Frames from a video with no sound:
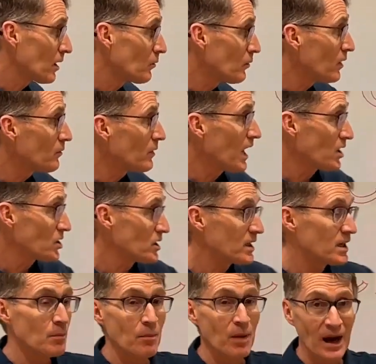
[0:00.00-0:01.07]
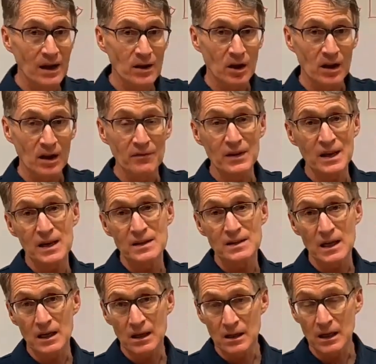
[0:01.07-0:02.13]
And when we actually combined all of these
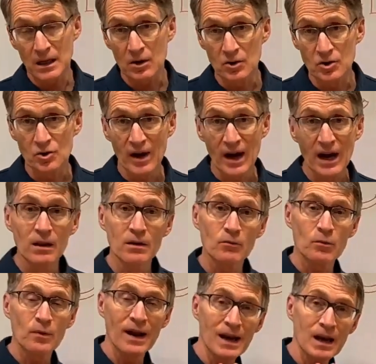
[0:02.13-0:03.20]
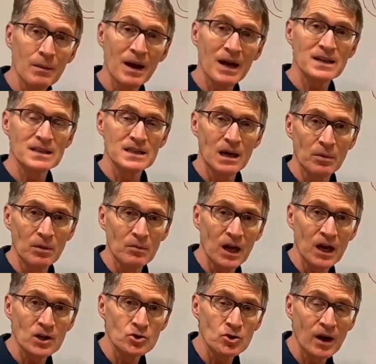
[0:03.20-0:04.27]
in a clinical trial, randomized
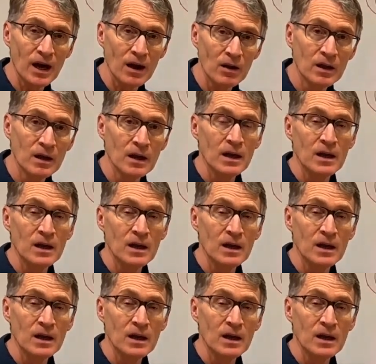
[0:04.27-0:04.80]
double-blind trial,